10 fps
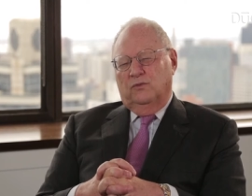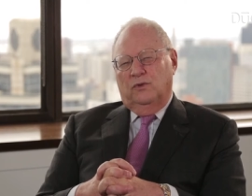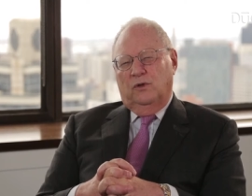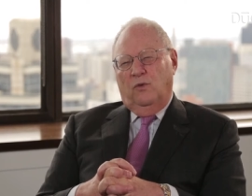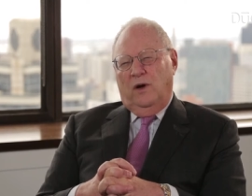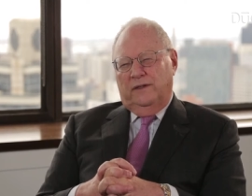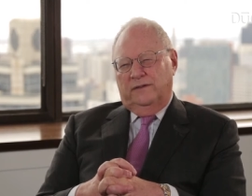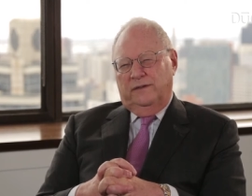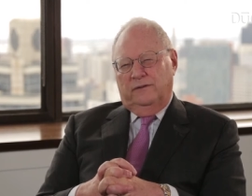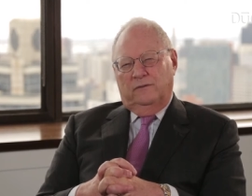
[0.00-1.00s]
will want
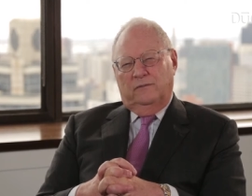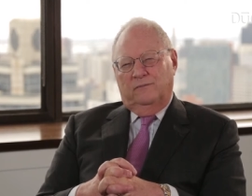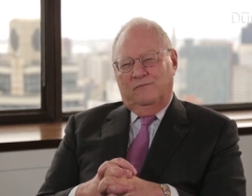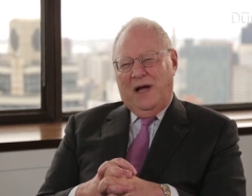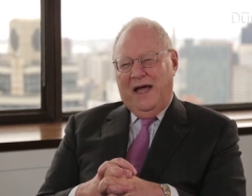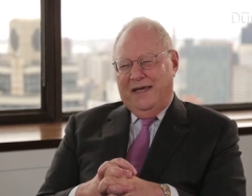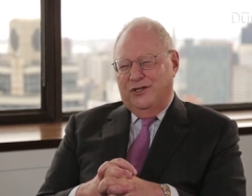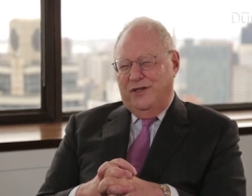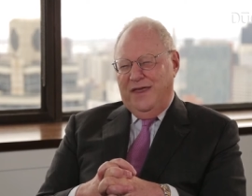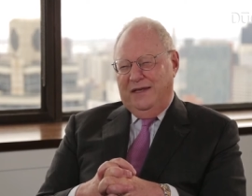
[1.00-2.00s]
to buy
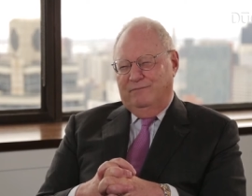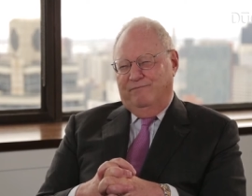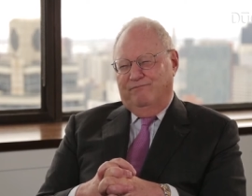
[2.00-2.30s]
into that.